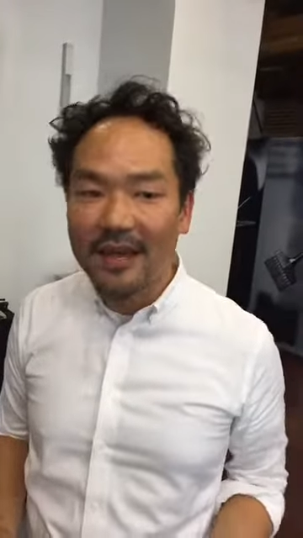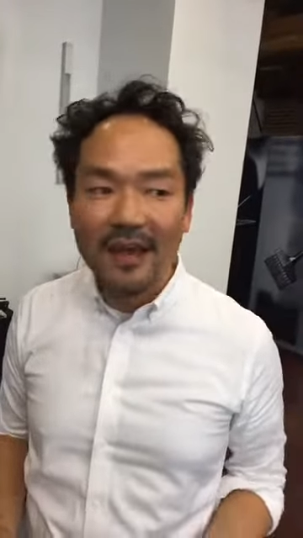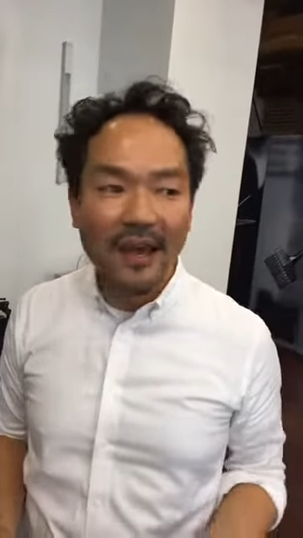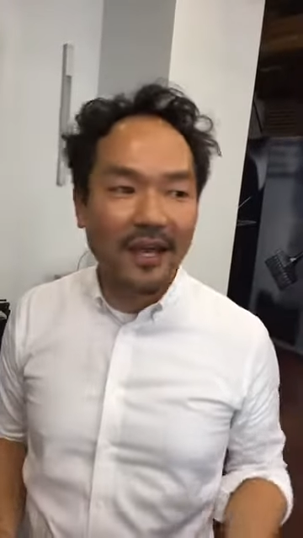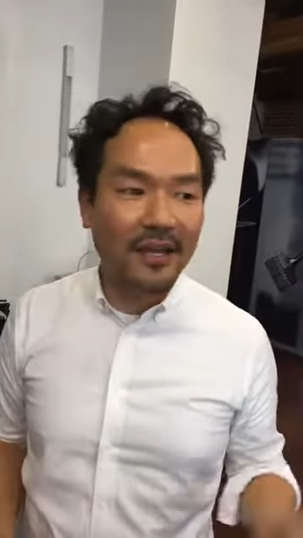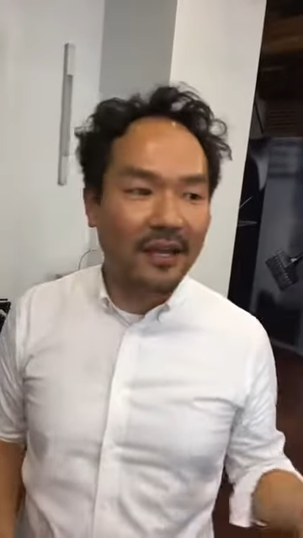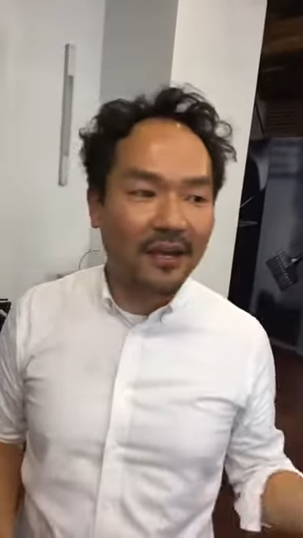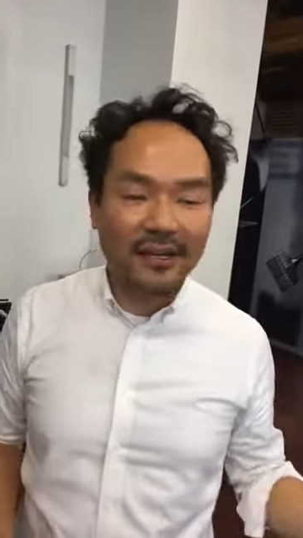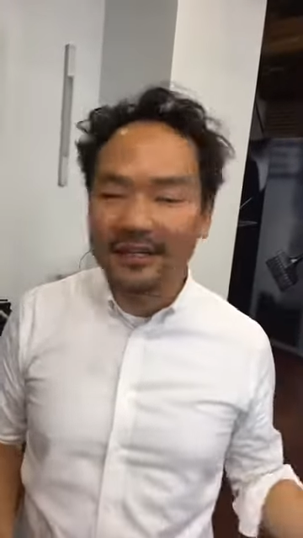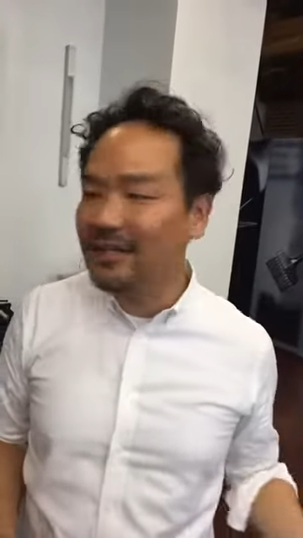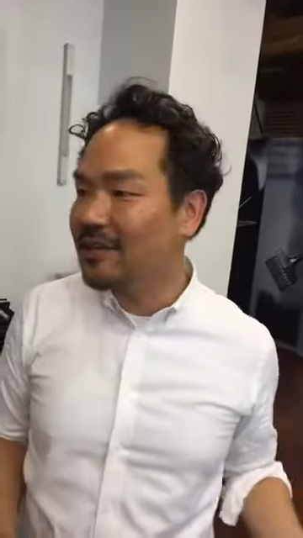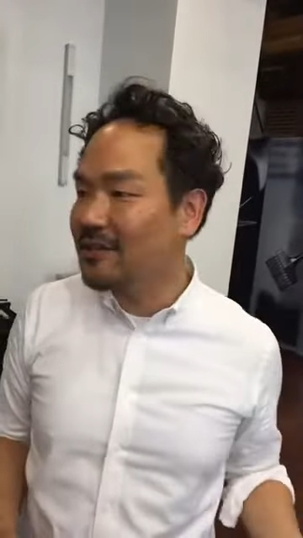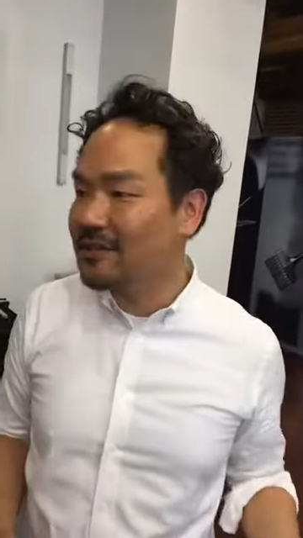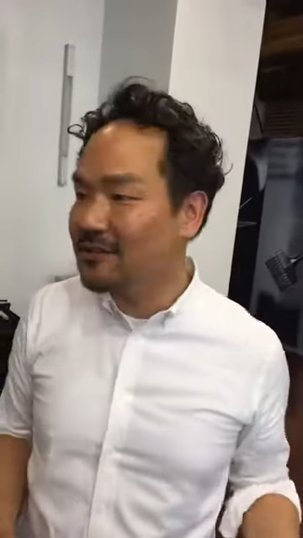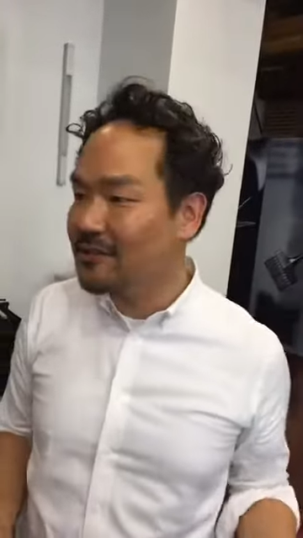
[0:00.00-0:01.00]
iconic
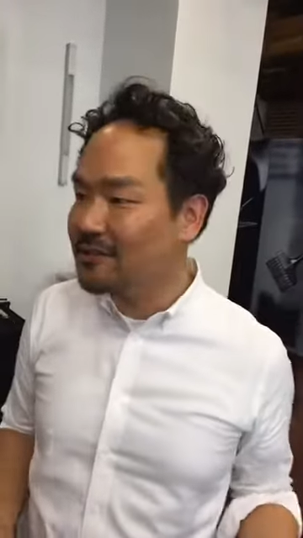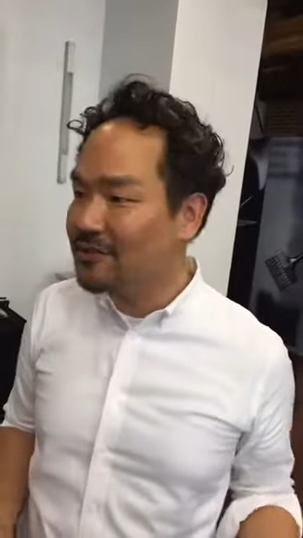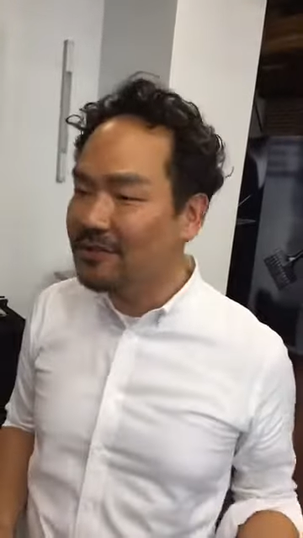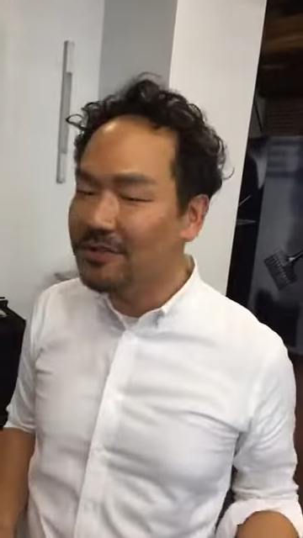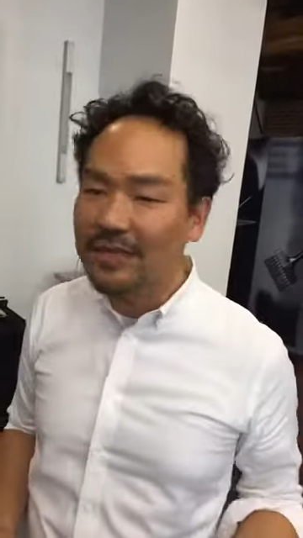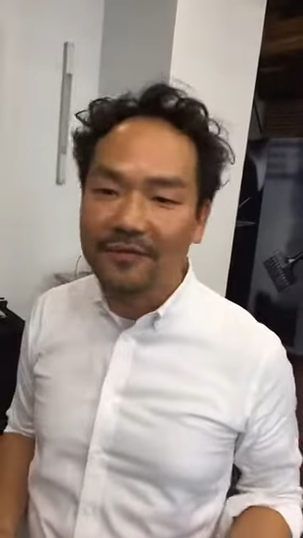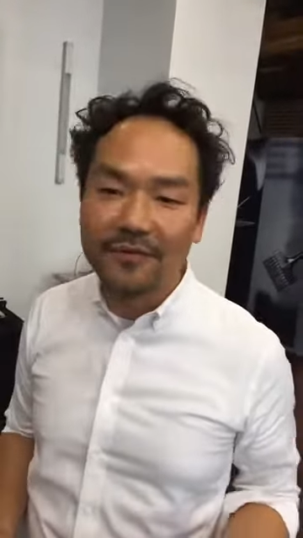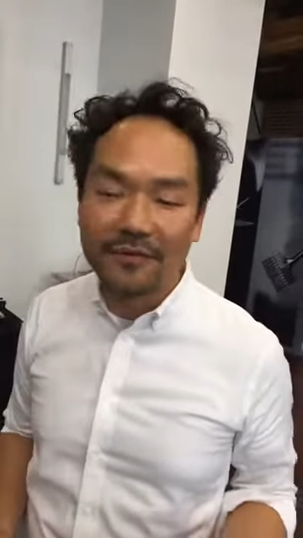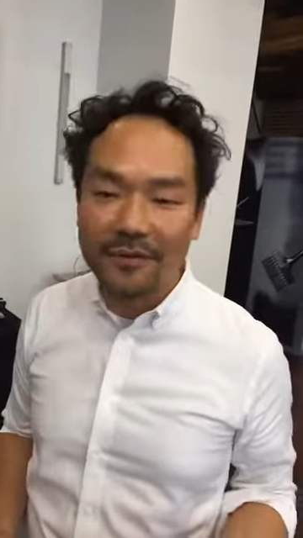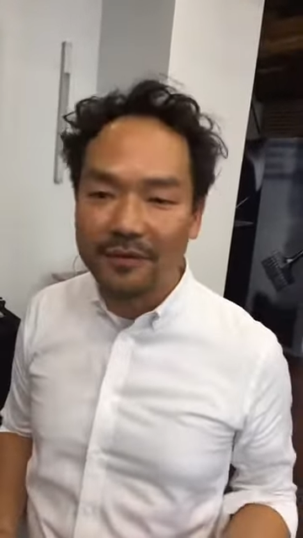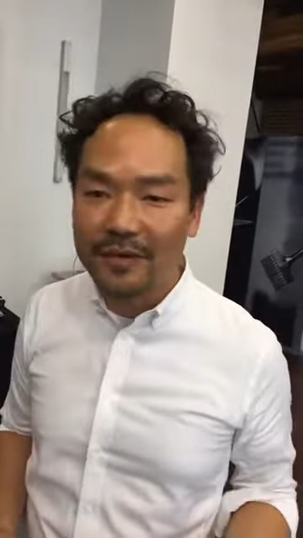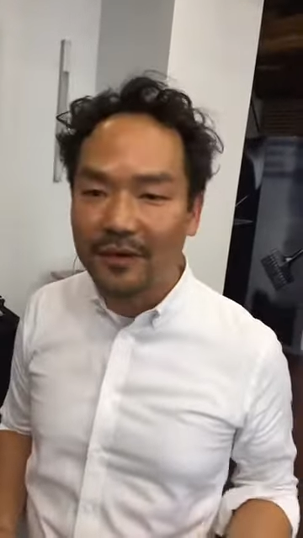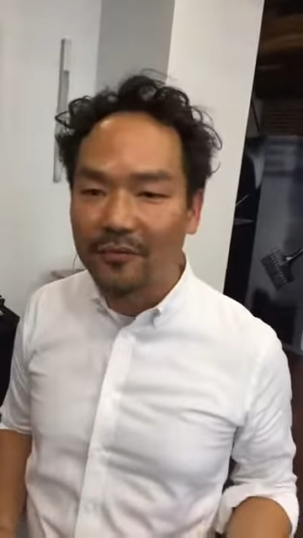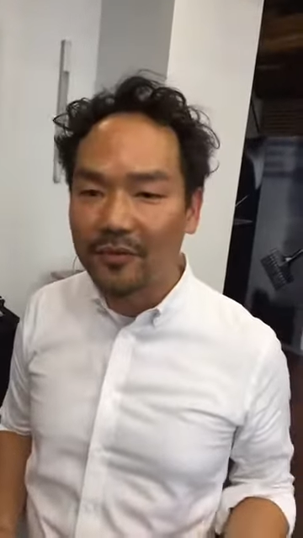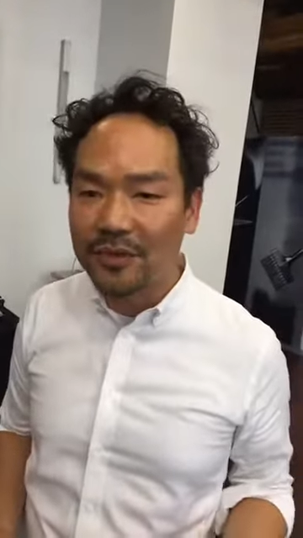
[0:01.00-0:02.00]
hairdressers, have grown
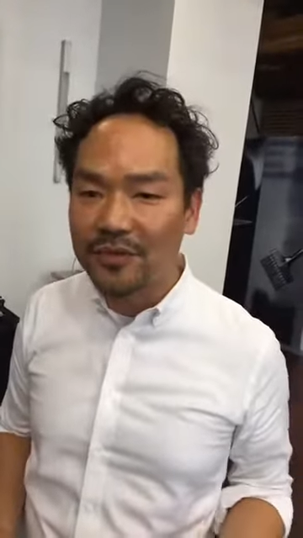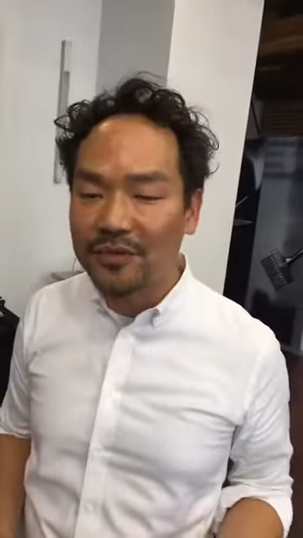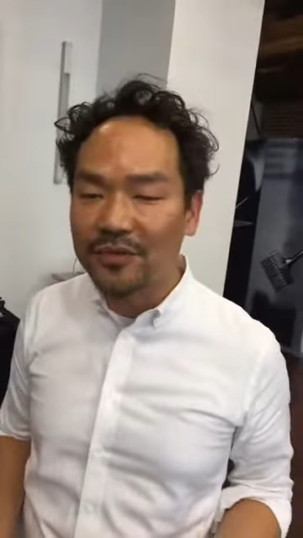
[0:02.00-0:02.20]
up with